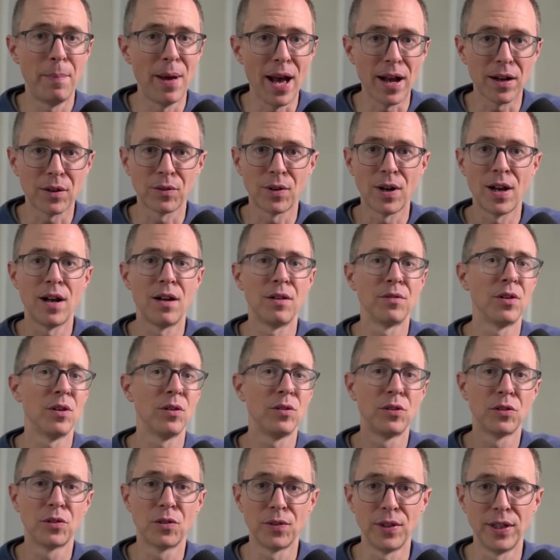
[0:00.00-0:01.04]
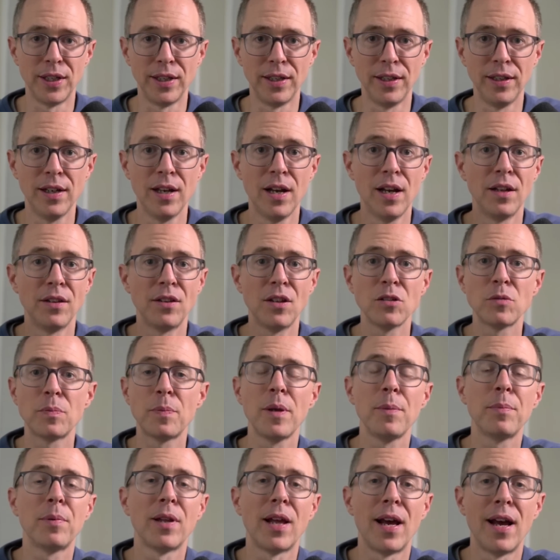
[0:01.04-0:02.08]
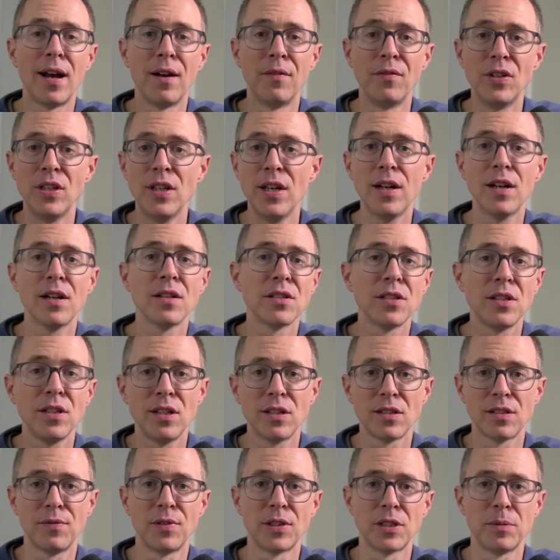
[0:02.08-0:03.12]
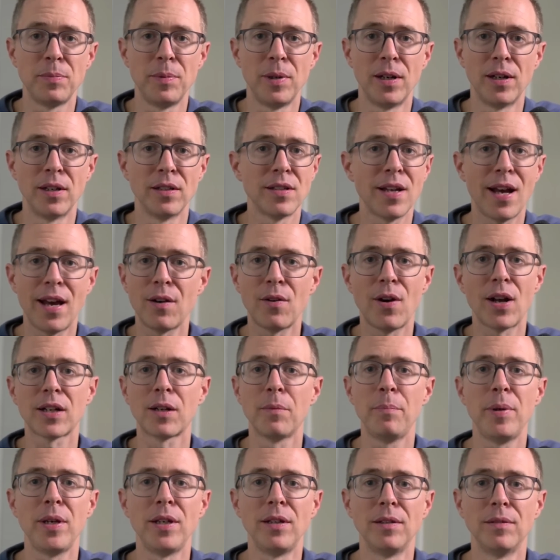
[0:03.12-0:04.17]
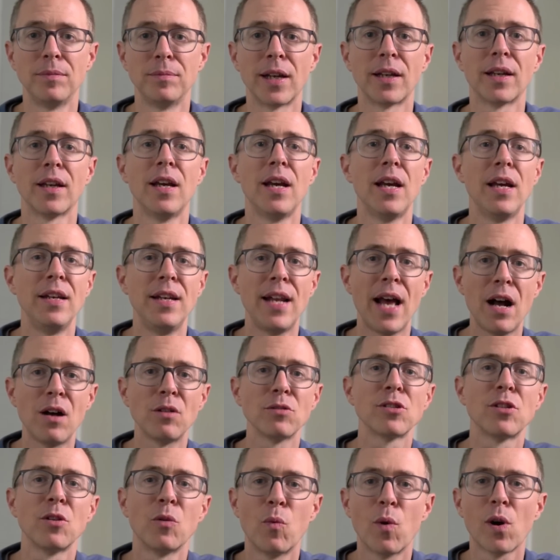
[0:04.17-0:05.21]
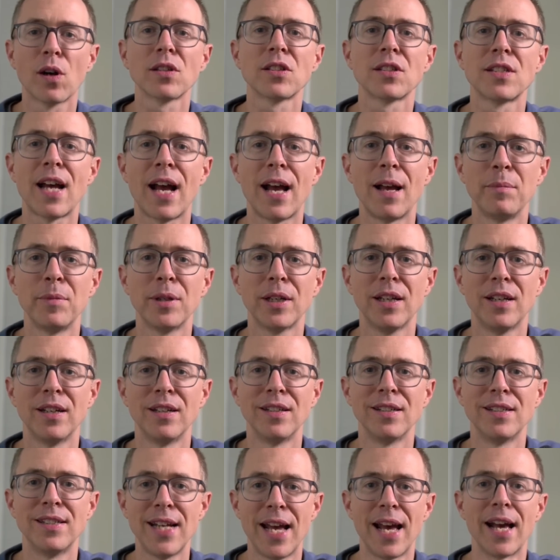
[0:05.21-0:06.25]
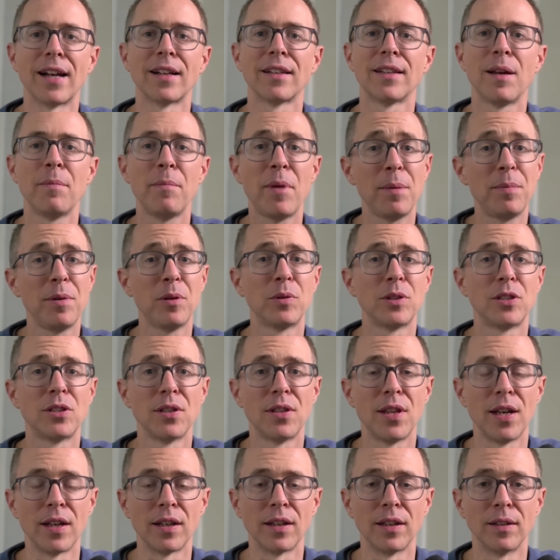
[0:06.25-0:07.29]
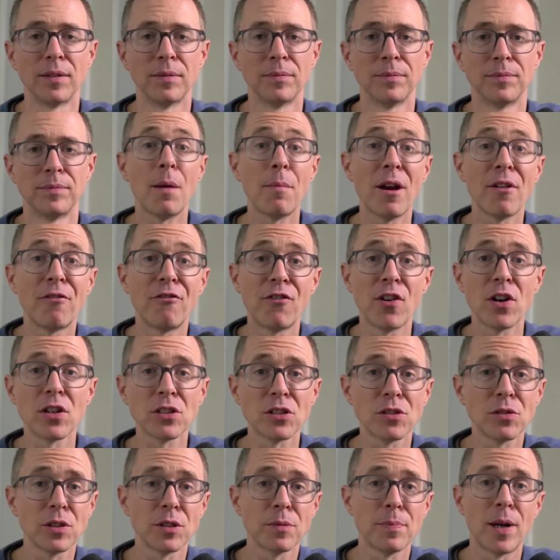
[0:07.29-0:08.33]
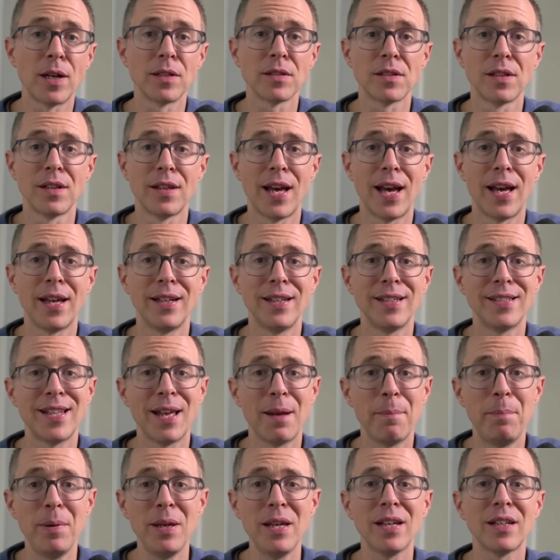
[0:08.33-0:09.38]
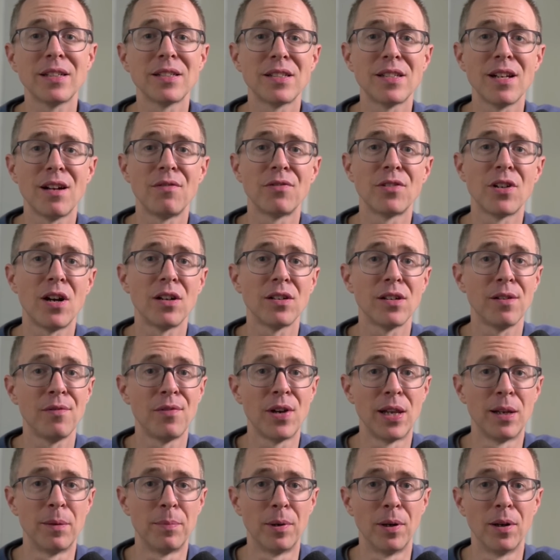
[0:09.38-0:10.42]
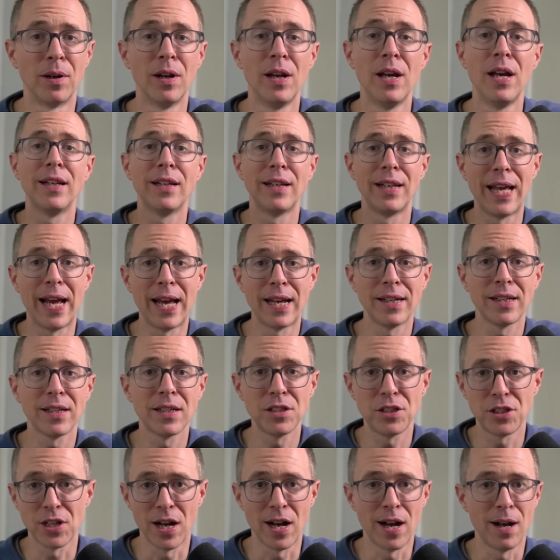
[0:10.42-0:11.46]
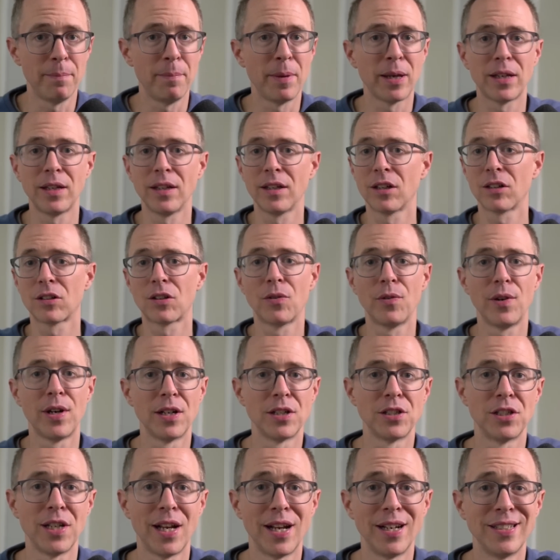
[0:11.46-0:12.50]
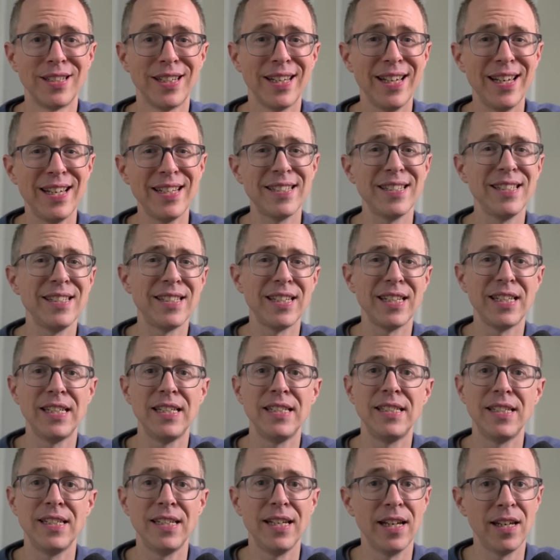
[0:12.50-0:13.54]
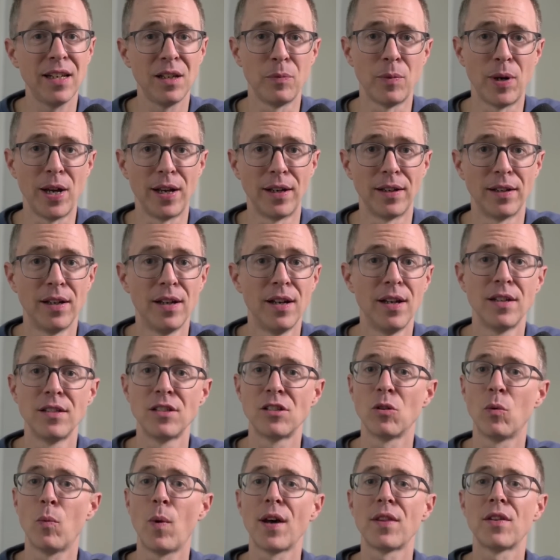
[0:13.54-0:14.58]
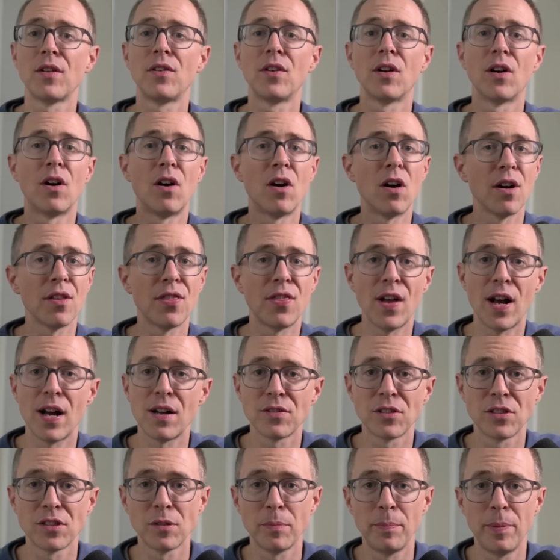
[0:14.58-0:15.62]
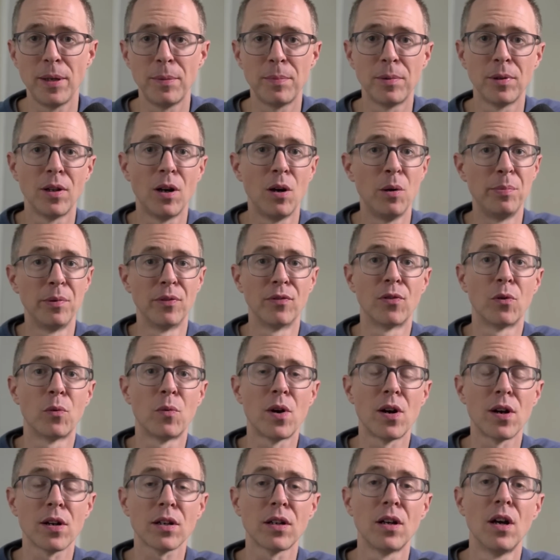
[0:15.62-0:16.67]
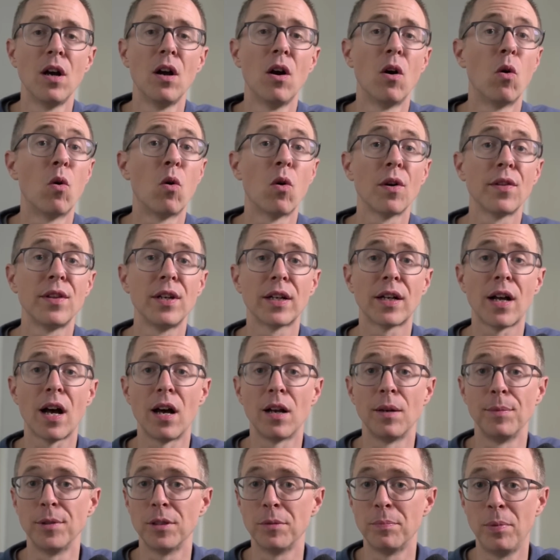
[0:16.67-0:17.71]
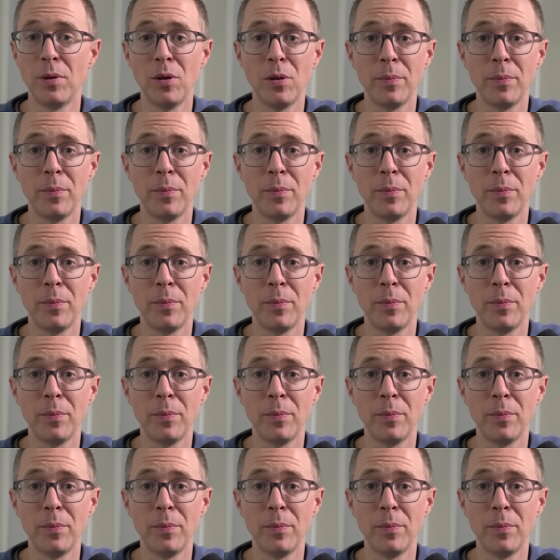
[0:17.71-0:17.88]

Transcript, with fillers: background, no degree, those people have years and years of experience. How do I compete? Like, now's the worst time to get into tech. That may be what you're thinking. Now, my first response to that is that being a self taught developer in landing a job, making a career change, isn't easy anyway. So, whether there are thousands of people open for work or the economy's